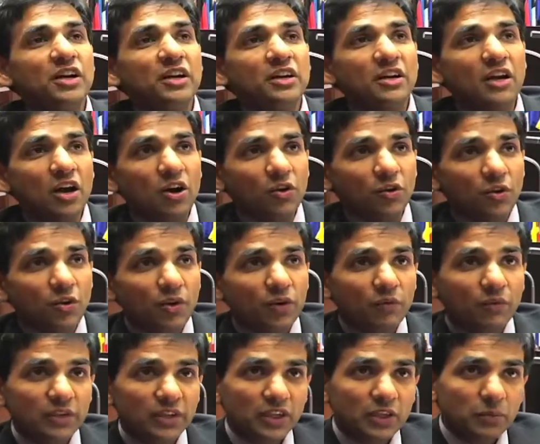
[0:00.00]
Now,
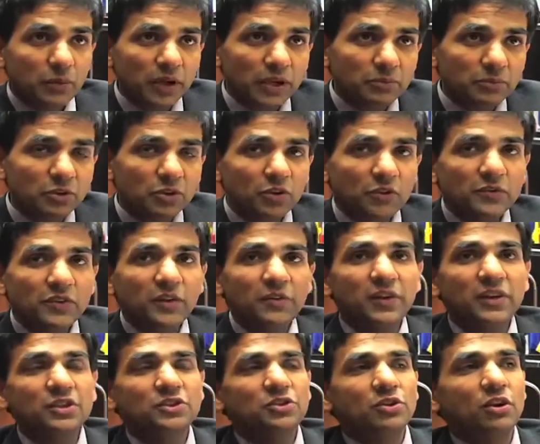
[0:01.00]
with the Department of
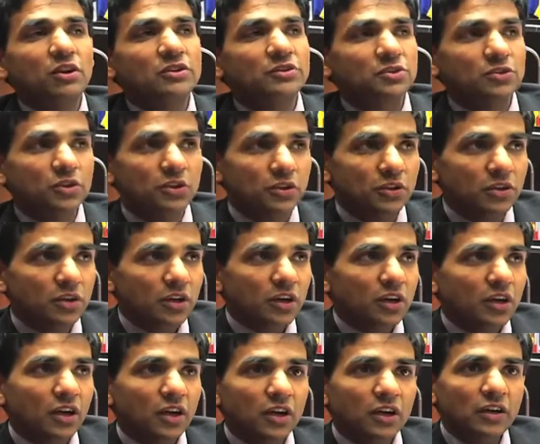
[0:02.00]
Defense also,
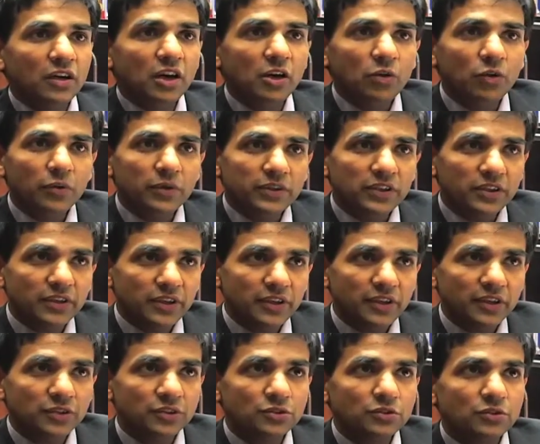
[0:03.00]
now over the
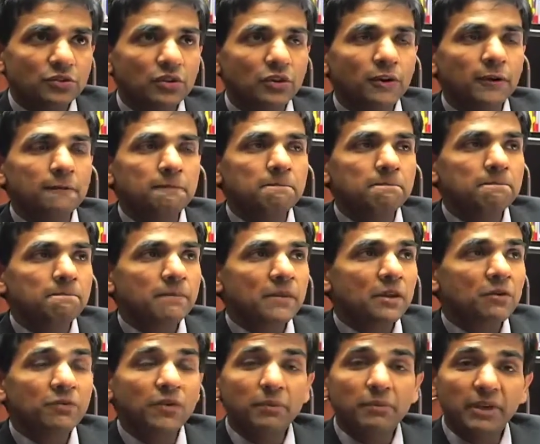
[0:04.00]
years,
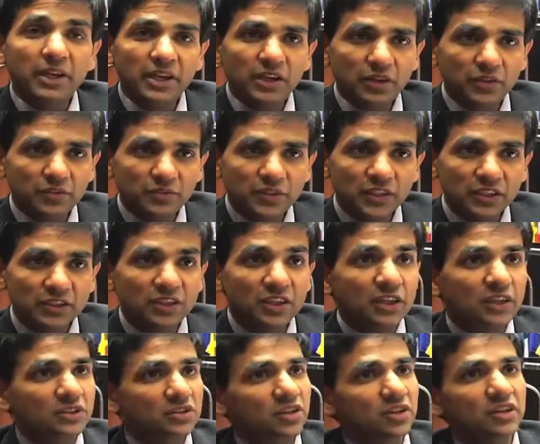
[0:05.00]
we believe that
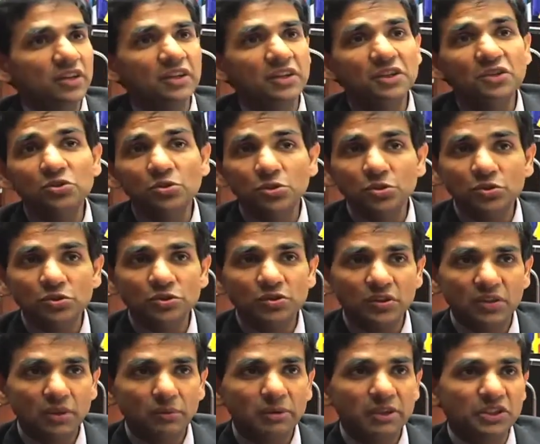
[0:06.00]
there are certain issues
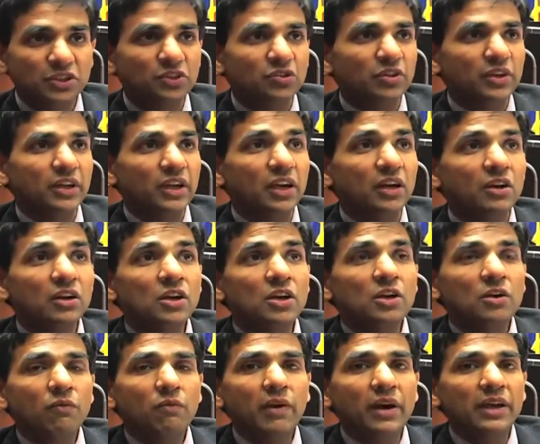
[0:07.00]
in the basic thinking.
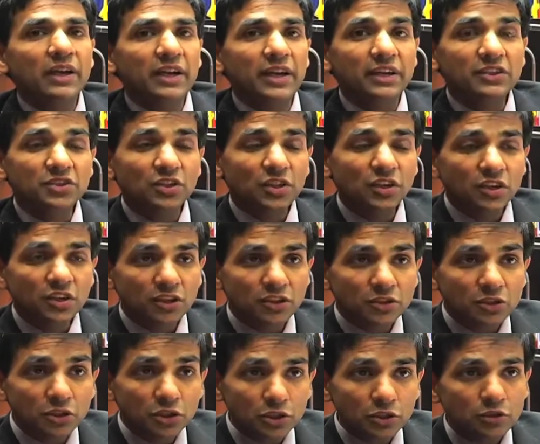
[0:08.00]
While it's a
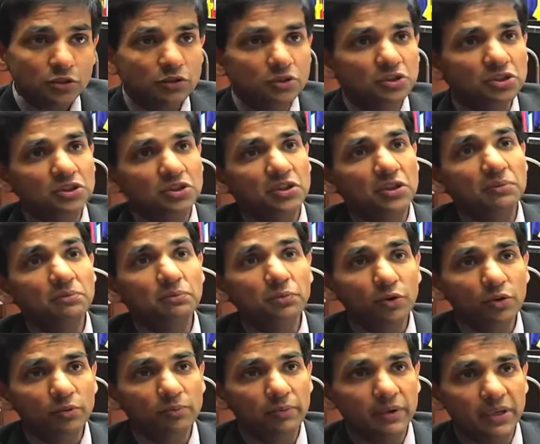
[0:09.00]
huge
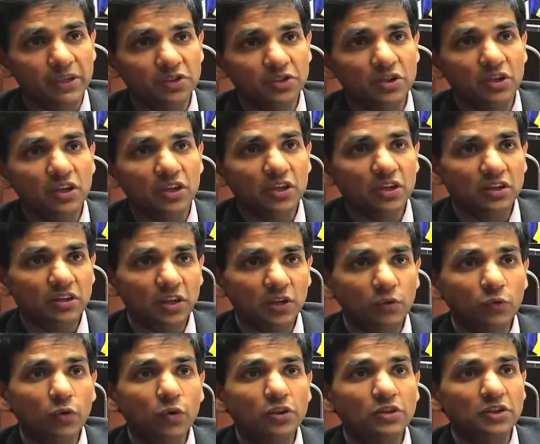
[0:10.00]
improvement
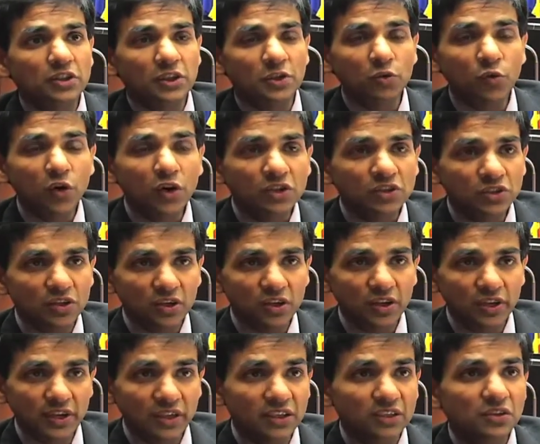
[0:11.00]
than what it was
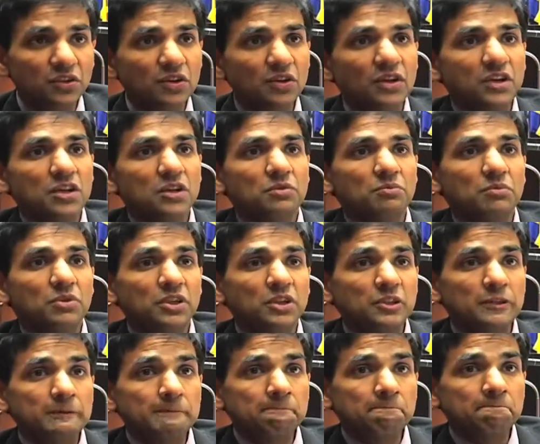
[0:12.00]
earlier, but
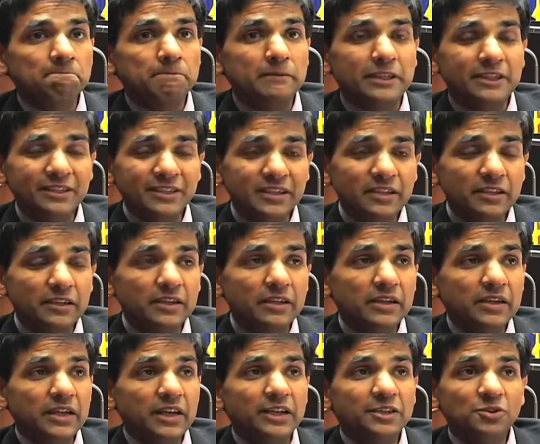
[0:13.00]
still,
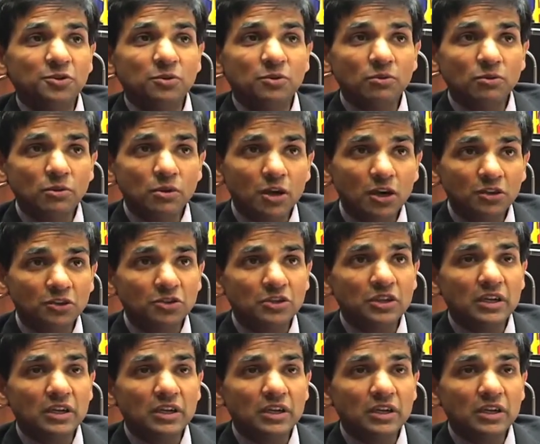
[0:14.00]
it's not